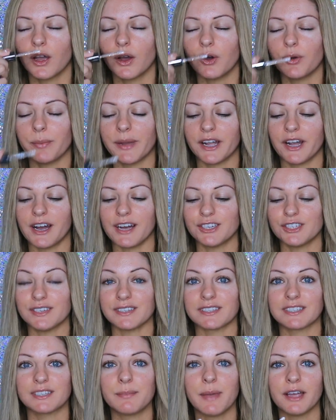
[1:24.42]
Oh my gosh,
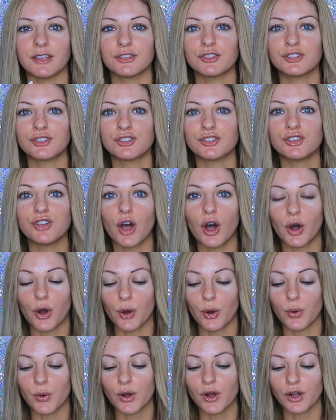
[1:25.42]
it smells
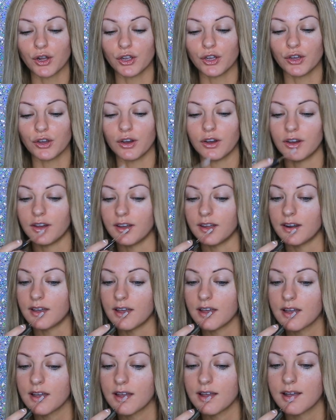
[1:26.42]
so good.
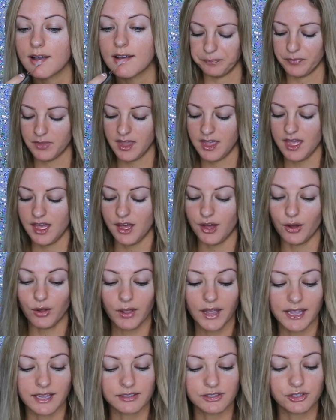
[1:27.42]

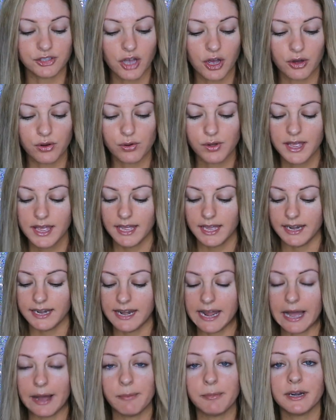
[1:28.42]
Okay, so
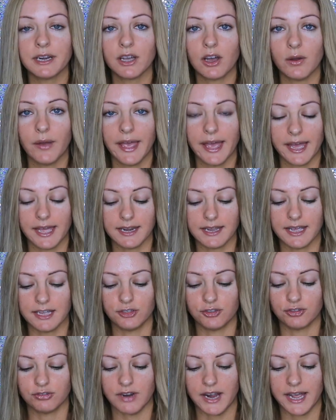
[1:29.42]
now I'm going to go ahead
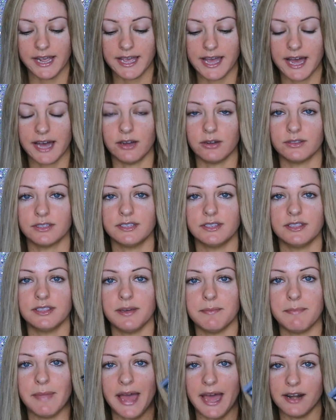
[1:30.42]
and try out
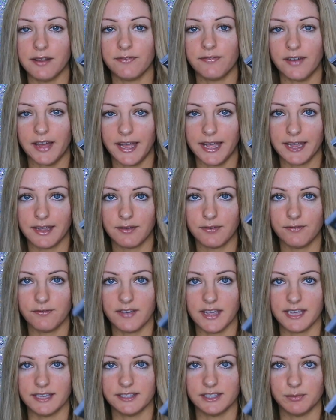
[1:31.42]
the mattifying
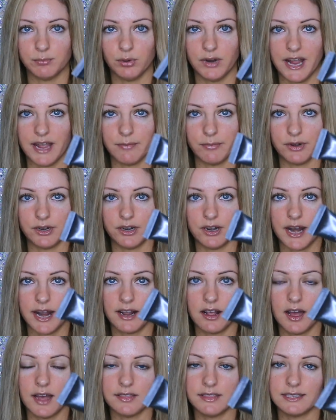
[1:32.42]
face primer.
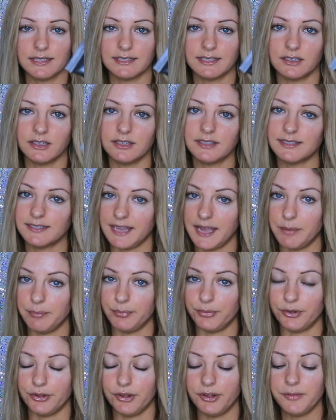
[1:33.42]
I got this little
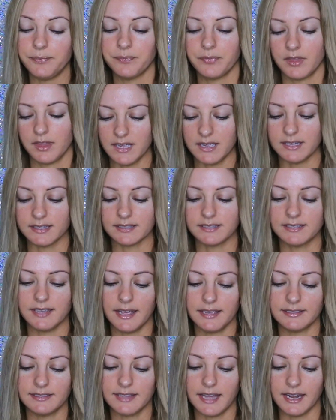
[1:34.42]
sample. It
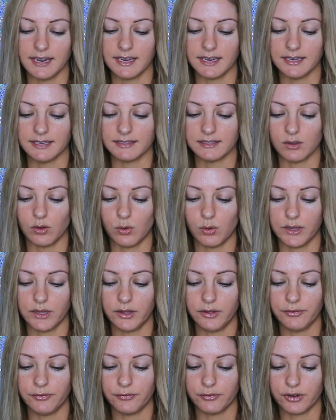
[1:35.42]
says that it is
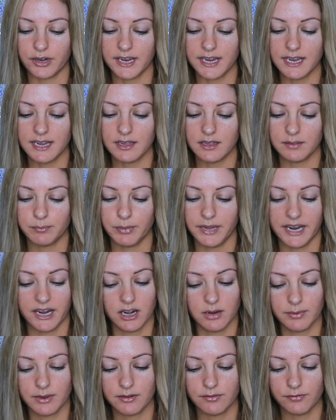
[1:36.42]
oil-free,
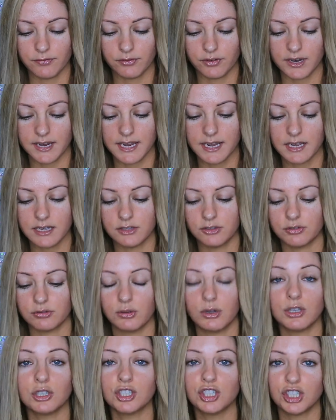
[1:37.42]
paraben-free,
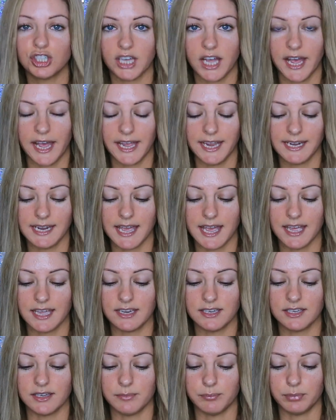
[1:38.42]
controls shine,
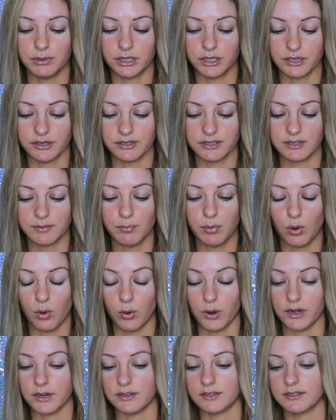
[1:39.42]
and blurs
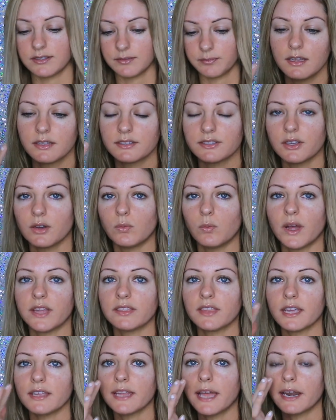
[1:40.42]
pores. So
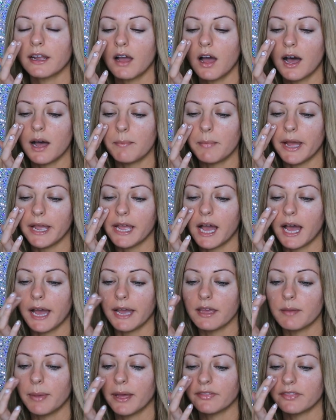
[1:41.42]
one thing that caught my
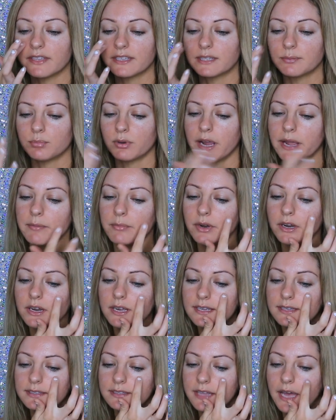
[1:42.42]
eye about this primer
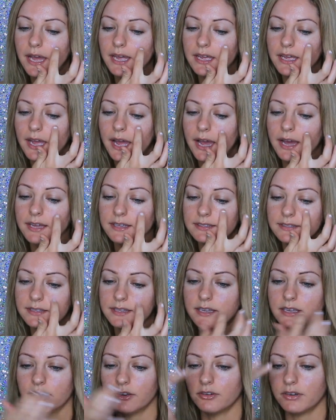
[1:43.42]
is that it has
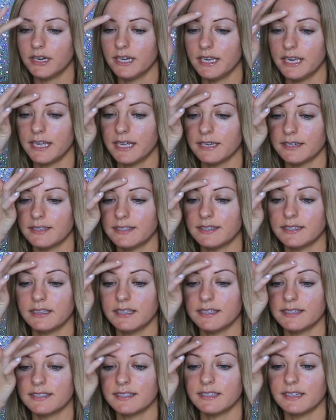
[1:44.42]
the ingredient
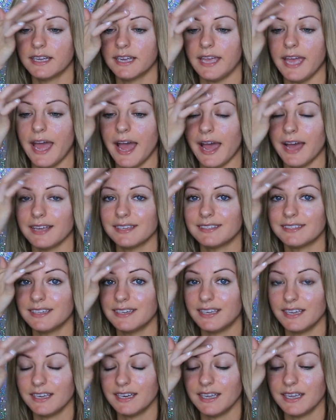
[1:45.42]
salicylic
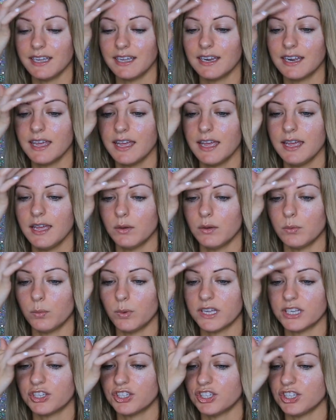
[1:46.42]
acid in it,
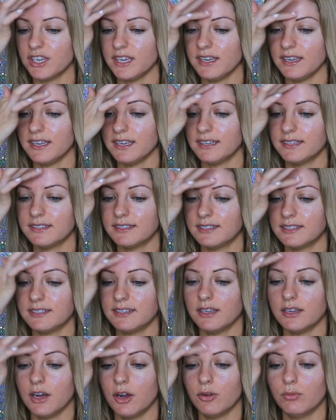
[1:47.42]
which
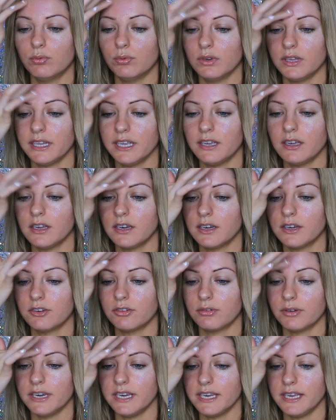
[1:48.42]
is a really good
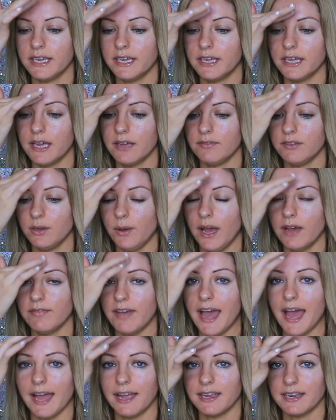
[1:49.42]
ingredient if you
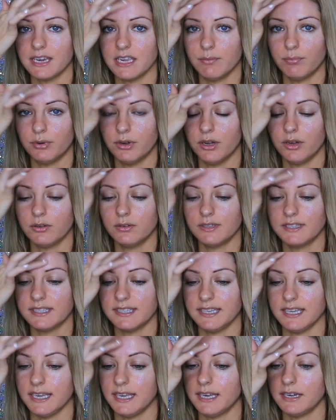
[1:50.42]
have acne-prone
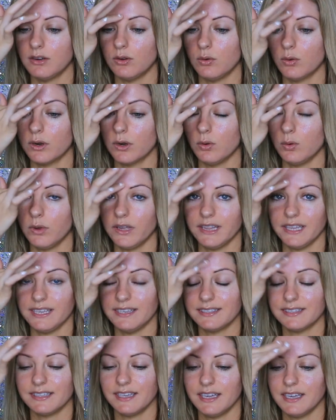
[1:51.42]
skin or
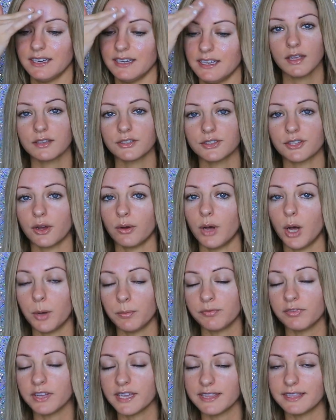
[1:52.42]
oily skin. So
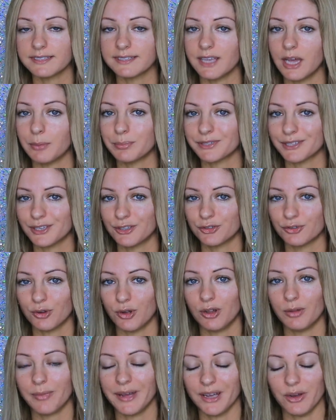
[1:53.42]
hopefully this helps
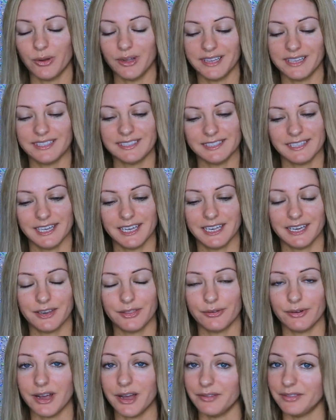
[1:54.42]
control my oily skin
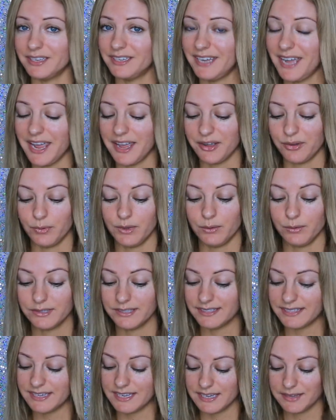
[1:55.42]
throughout the day. We
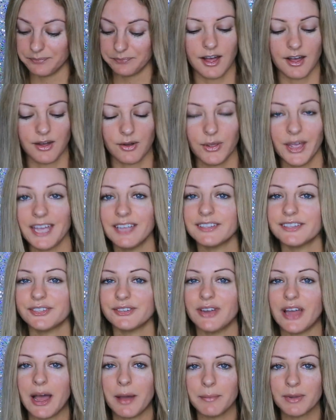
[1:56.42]
will see. Okay,
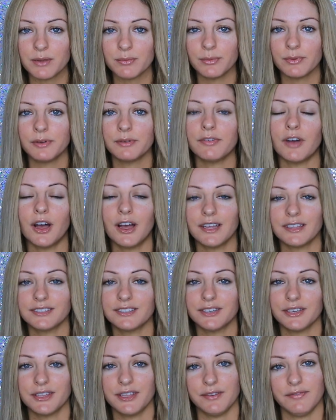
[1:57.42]
so now I'm going to move
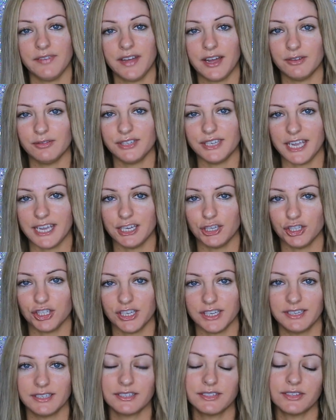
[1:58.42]
on to the foundation.